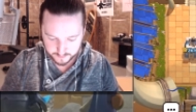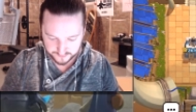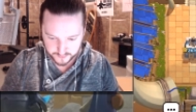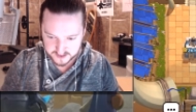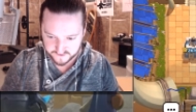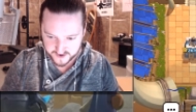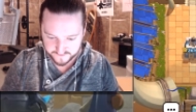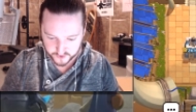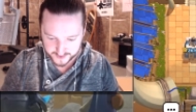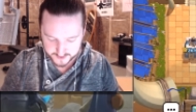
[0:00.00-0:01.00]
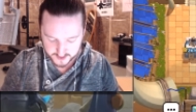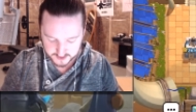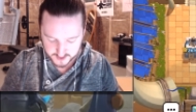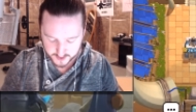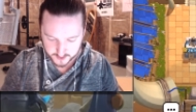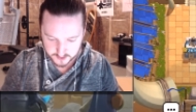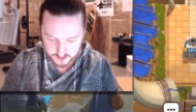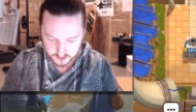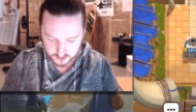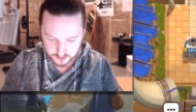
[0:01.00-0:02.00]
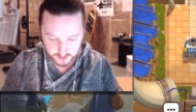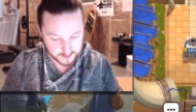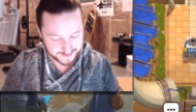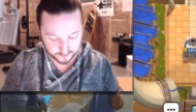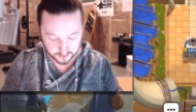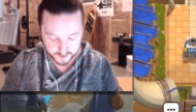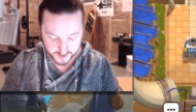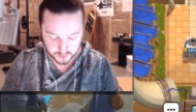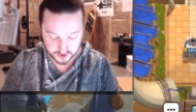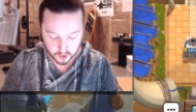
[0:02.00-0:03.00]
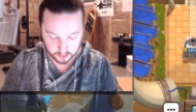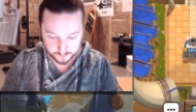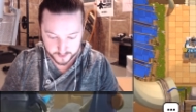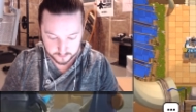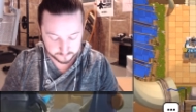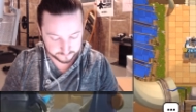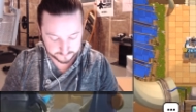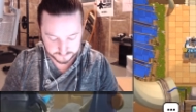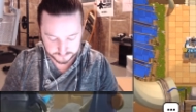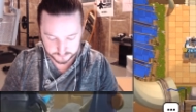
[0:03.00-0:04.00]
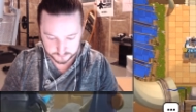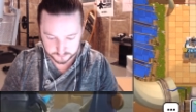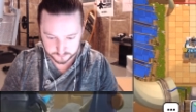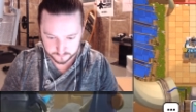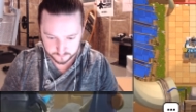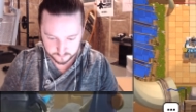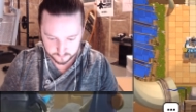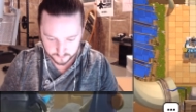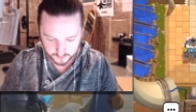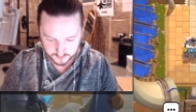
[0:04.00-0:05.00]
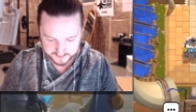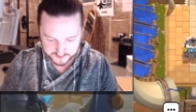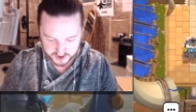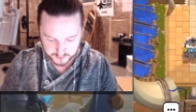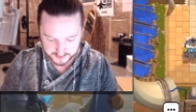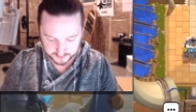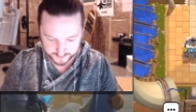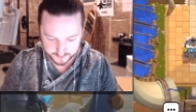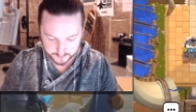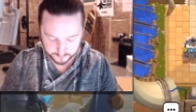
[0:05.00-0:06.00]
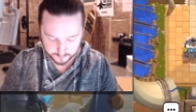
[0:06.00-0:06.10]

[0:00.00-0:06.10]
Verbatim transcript: But if we can defend for 19 seconds... I don't know, guys. With the Golem there? Especially because we need to lightning the